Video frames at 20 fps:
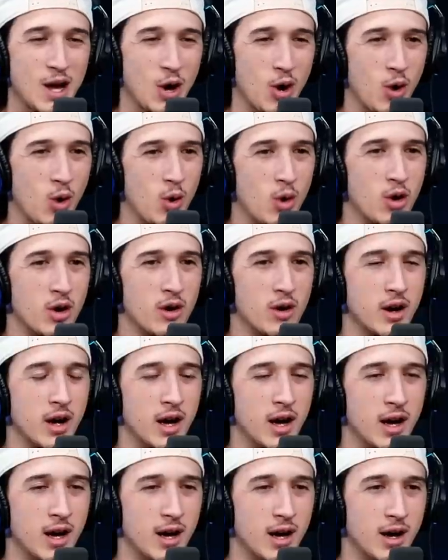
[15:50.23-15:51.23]

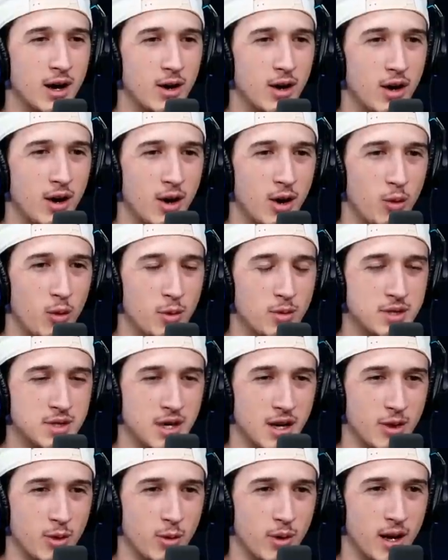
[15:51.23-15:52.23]
was the
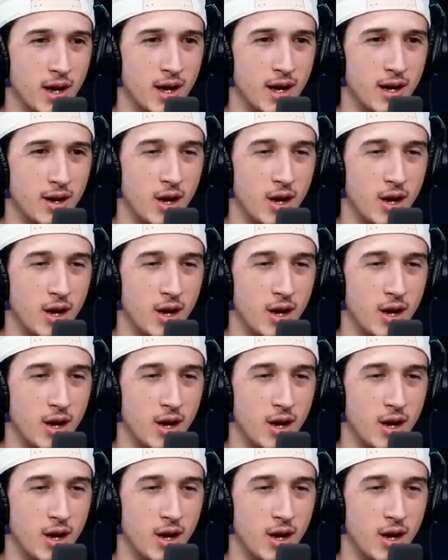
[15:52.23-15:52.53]
other one I had?